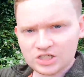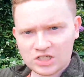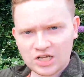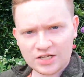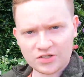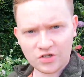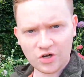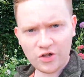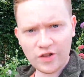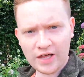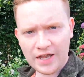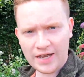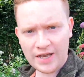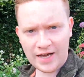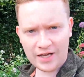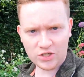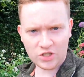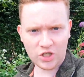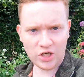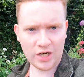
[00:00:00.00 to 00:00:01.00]
just lets all that
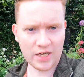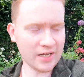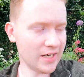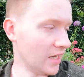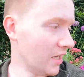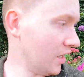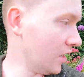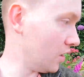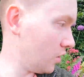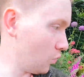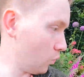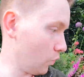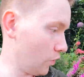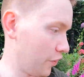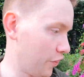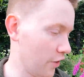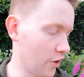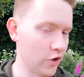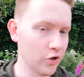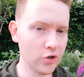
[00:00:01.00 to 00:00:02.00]
natural light in
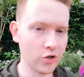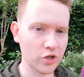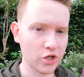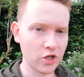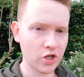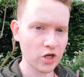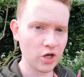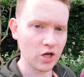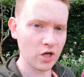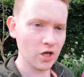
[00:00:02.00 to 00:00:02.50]
without